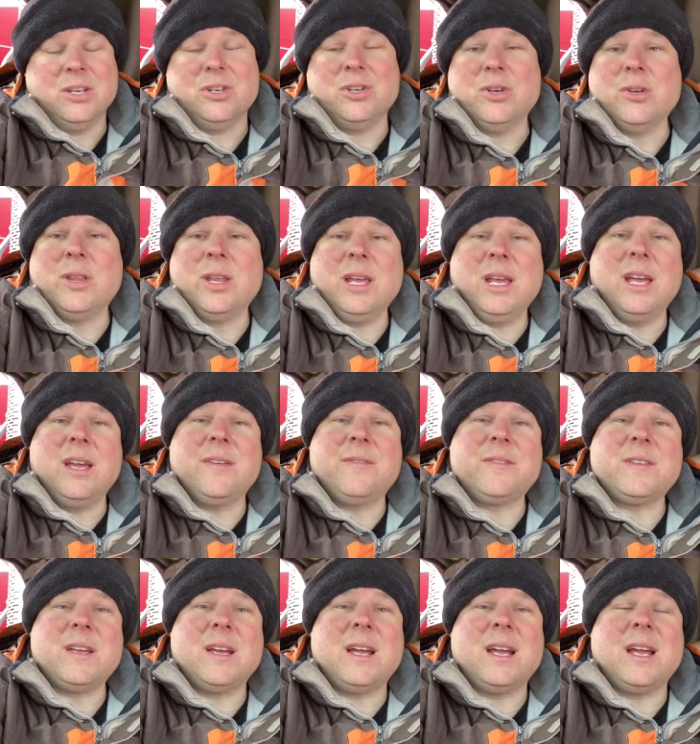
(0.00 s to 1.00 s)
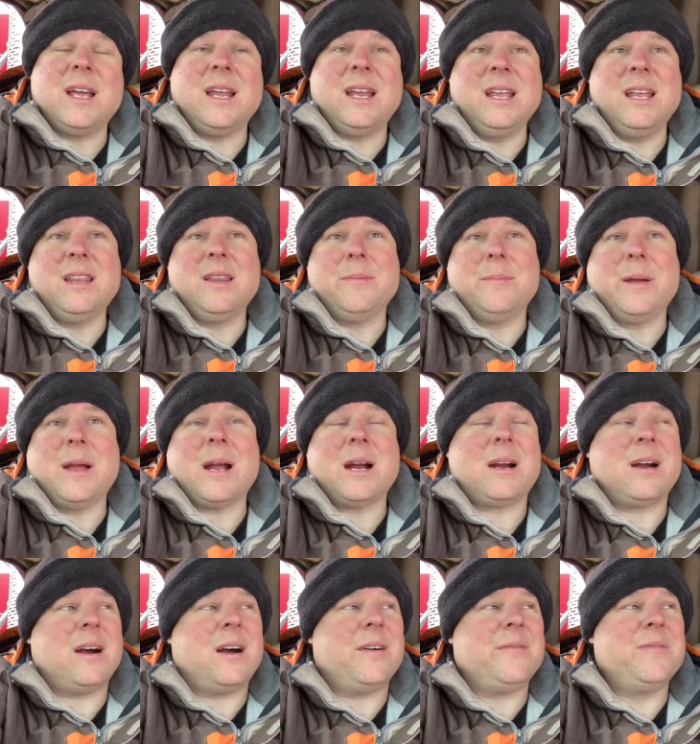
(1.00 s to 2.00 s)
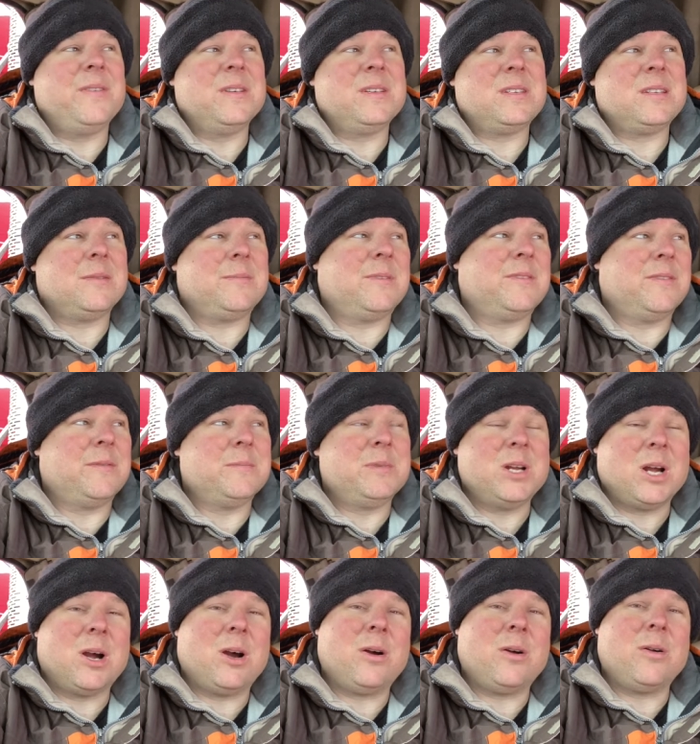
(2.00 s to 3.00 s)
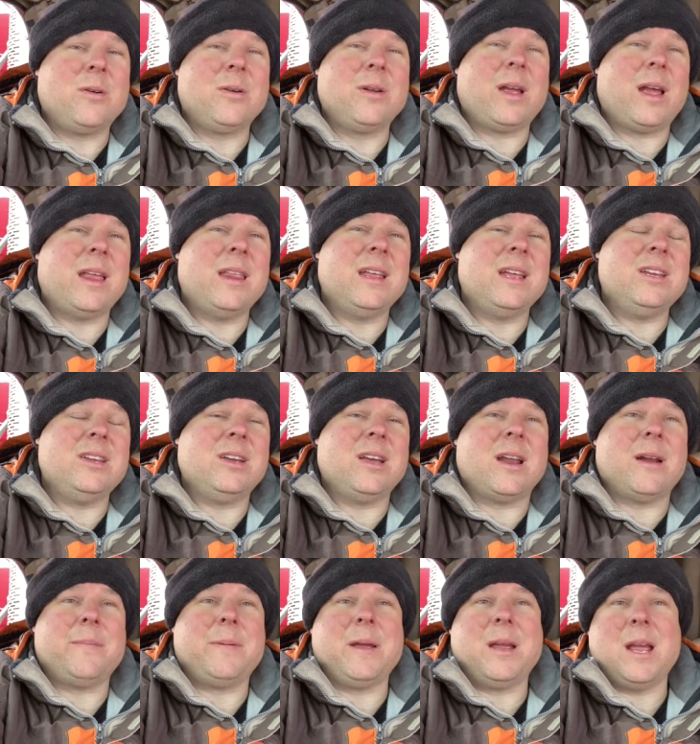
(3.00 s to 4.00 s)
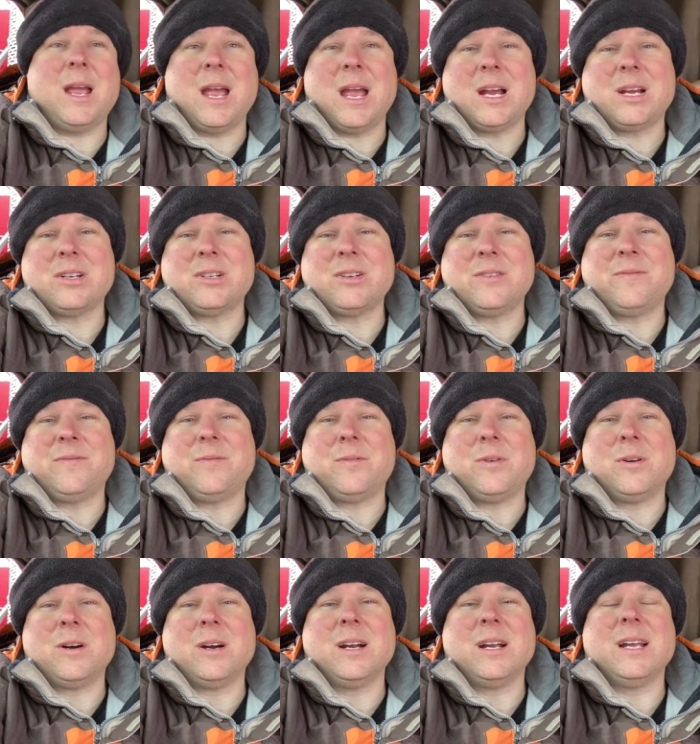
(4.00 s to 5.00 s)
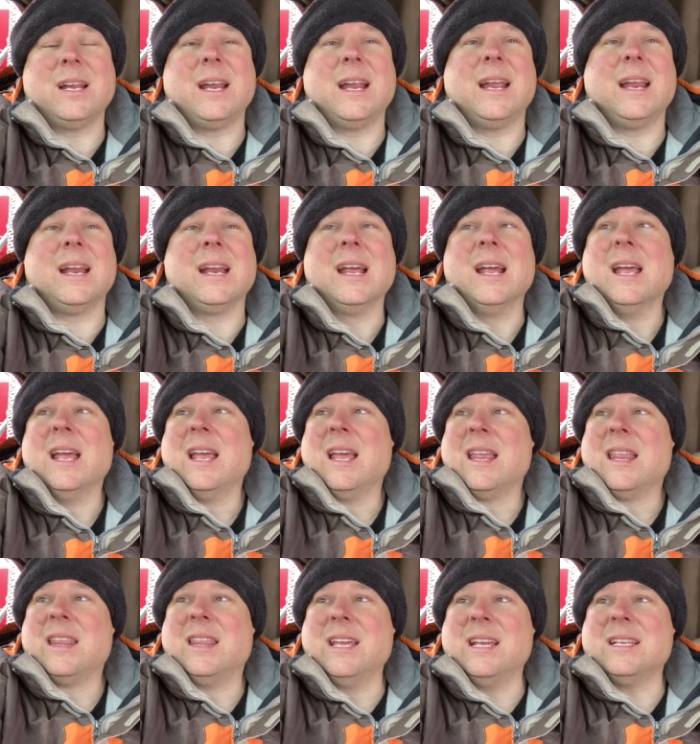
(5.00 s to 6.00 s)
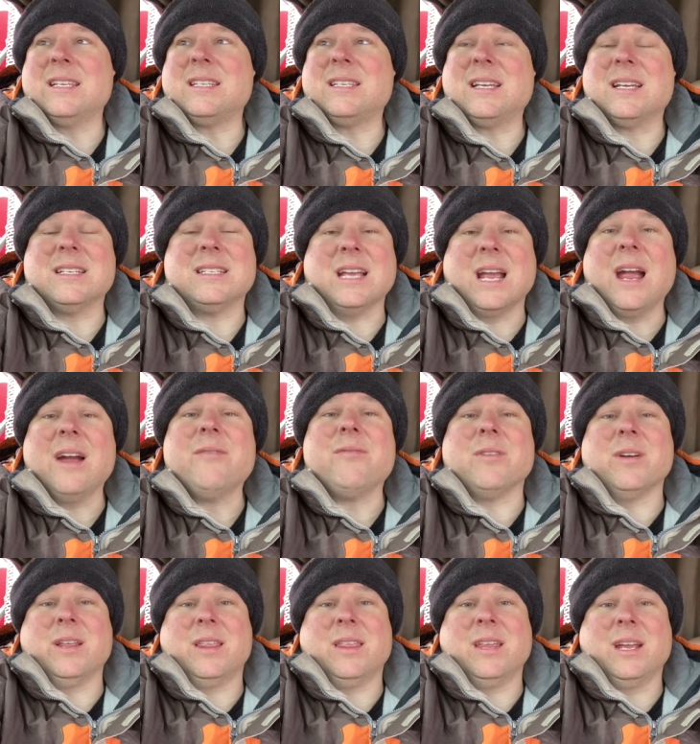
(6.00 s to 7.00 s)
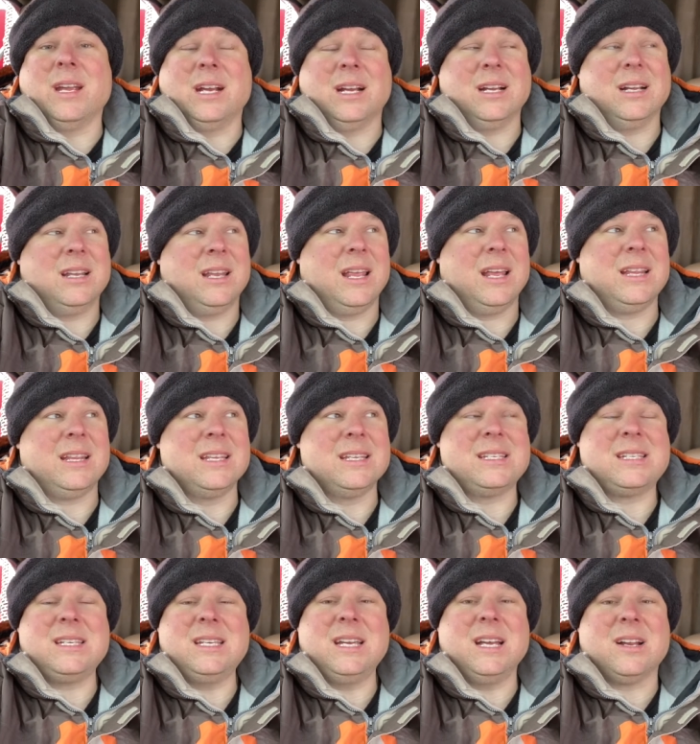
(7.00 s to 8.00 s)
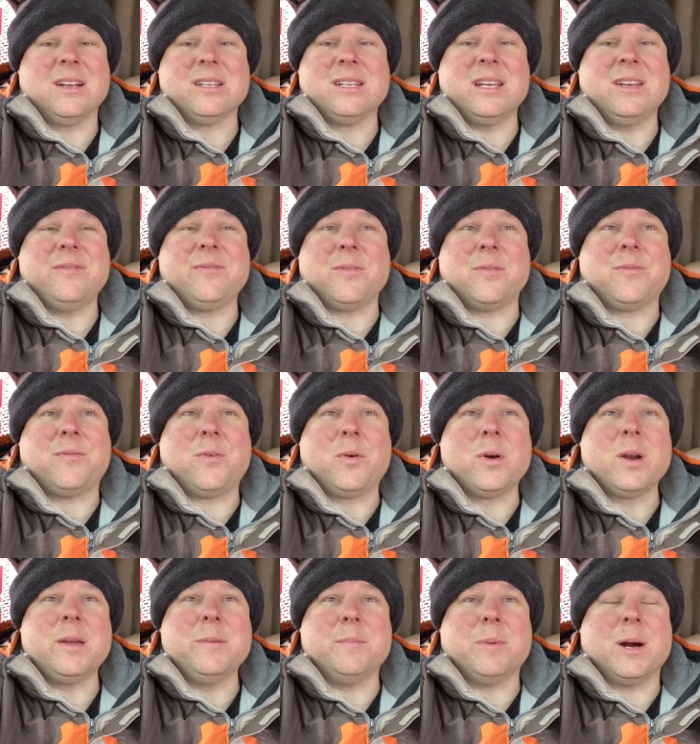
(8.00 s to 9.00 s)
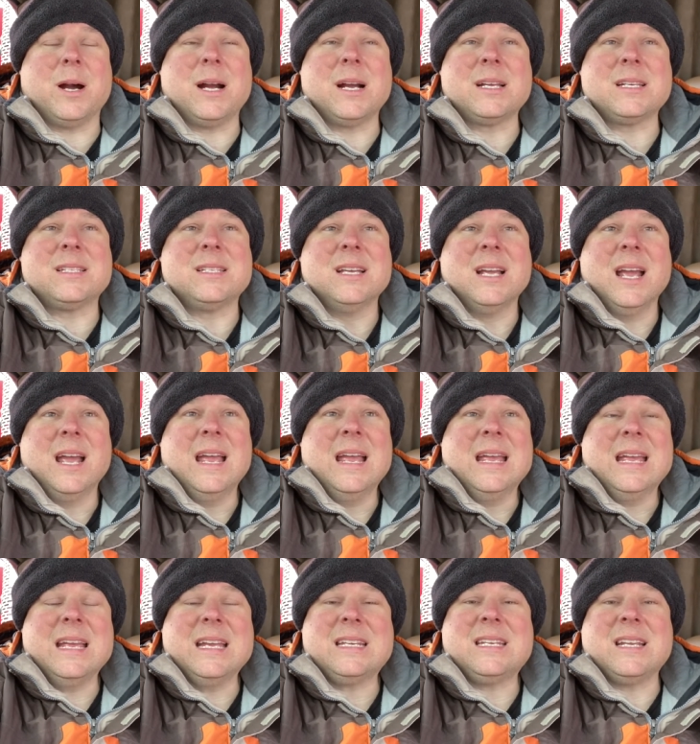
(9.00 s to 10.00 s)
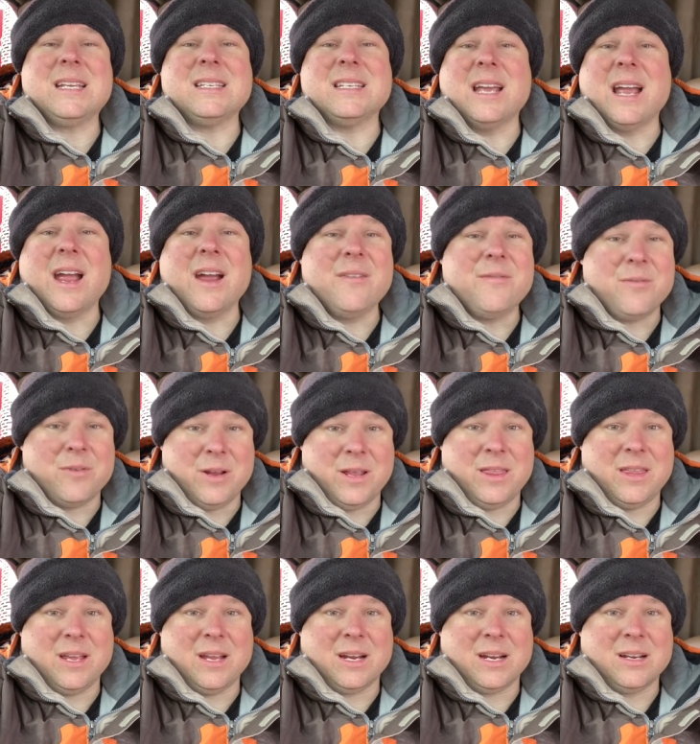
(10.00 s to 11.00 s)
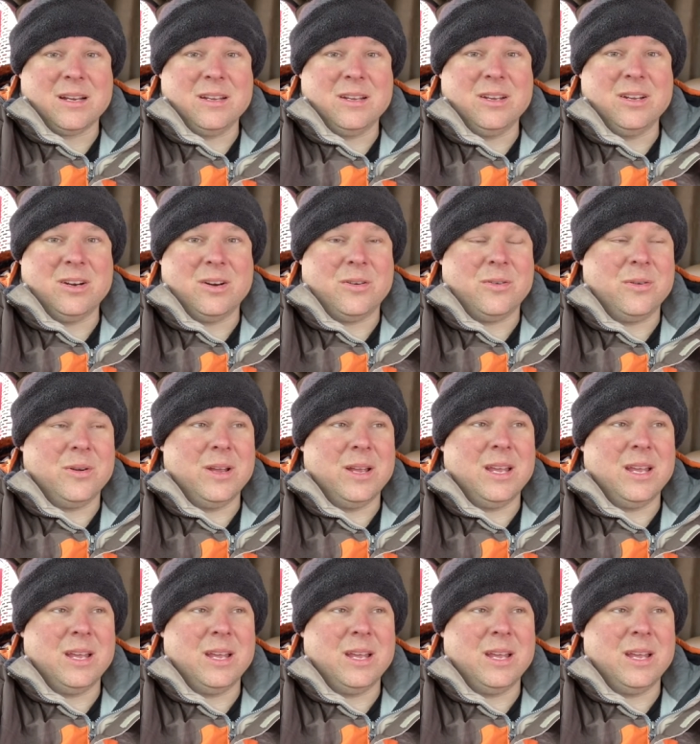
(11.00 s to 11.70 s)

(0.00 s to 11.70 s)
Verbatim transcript: the IFTA in the back office. Some of them don't, and then you got to pay extra for it. And this does everything. Like this ELD for $40, it does everything. You know,